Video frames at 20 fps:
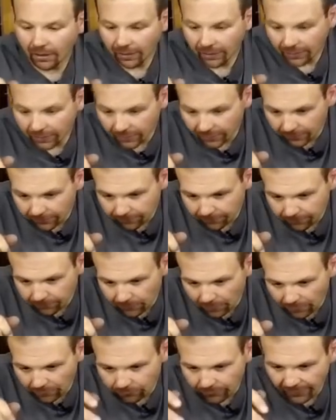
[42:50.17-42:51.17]
I
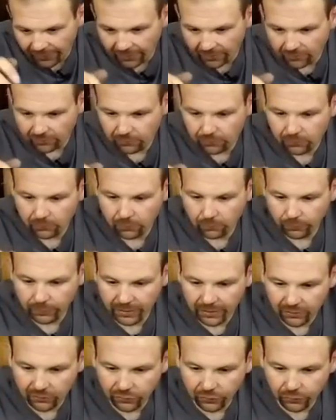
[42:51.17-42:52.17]
ran
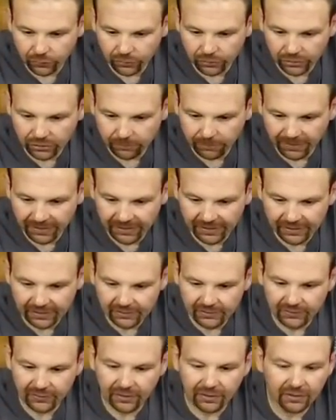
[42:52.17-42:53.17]
2 good
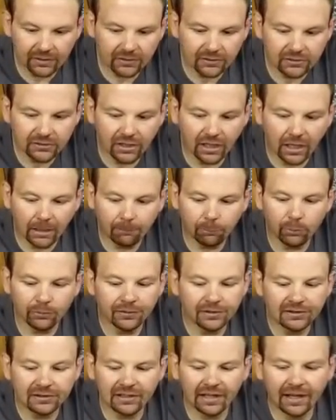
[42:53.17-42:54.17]
beads, and this top
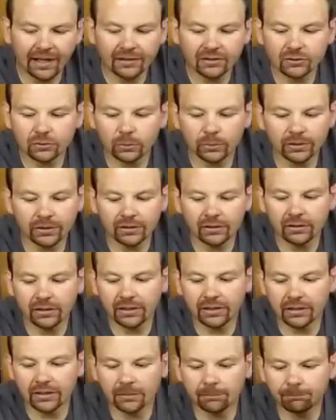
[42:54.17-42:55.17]
one, this last
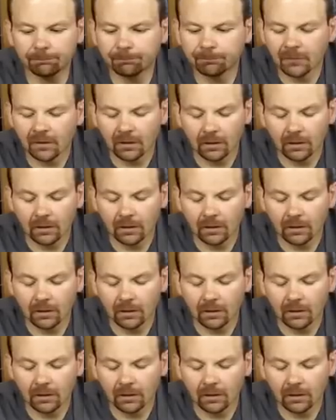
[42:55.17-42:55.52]
one,